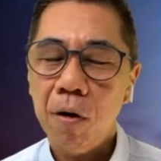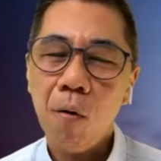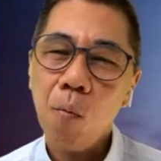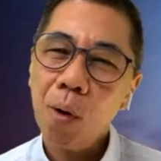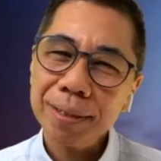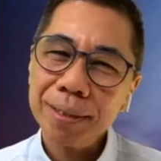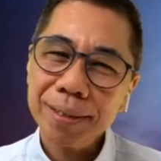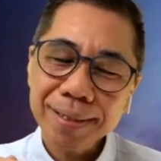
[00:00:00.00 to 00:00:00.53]

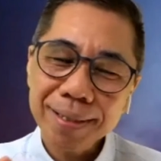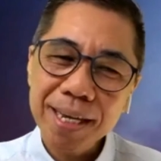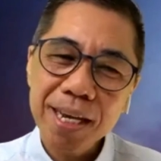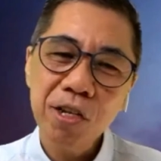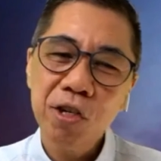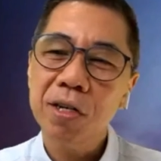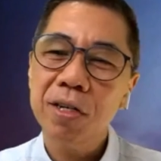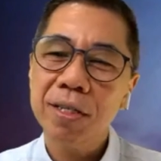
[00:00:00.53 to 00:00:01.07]
of what
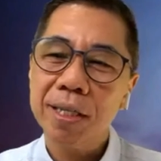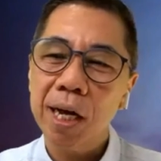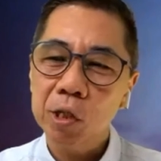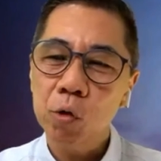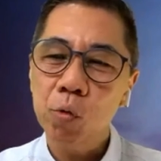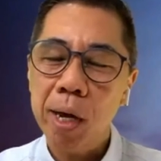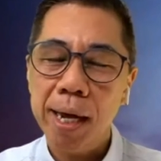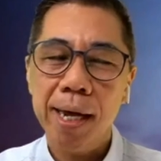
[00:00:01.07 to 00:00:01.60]
stages are
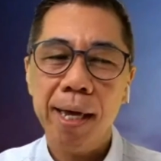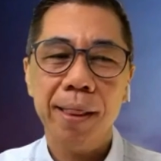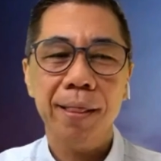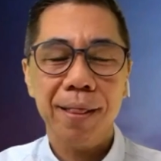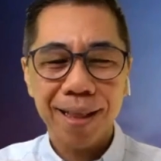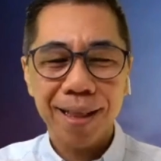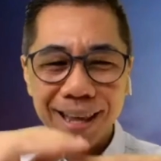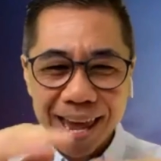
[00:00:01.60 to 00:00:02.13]
you at
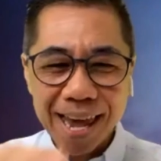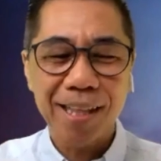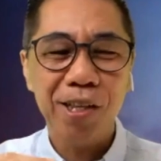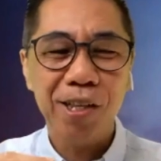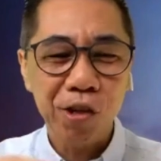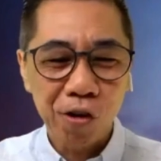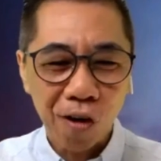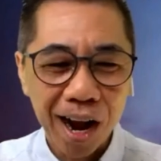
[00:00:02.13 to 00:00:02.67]

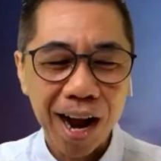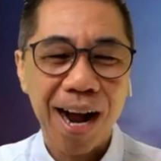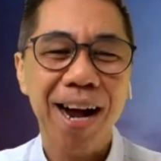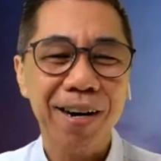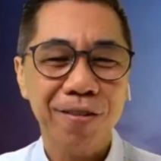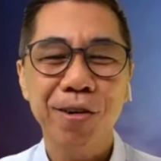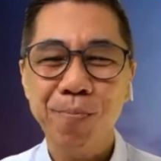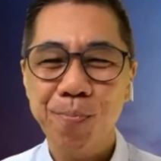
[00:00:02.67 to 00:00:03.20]
your
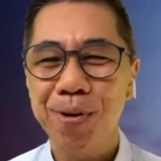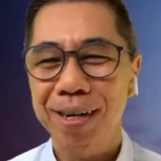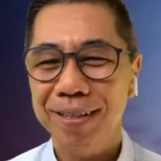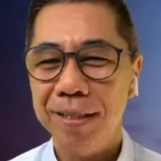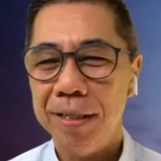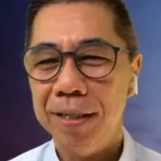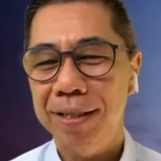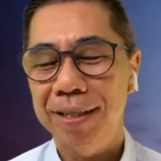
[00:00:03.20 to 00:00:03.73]
current
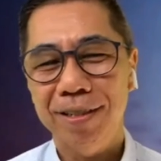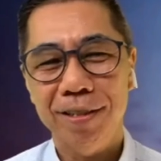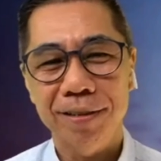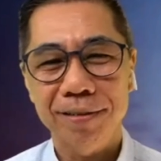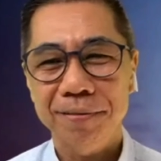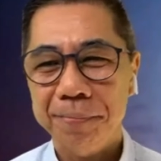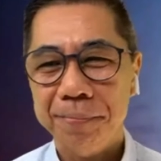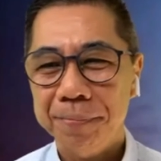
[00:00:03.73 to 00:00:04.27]

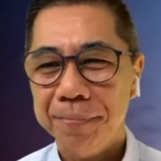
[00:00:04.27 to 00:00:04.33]
presentation,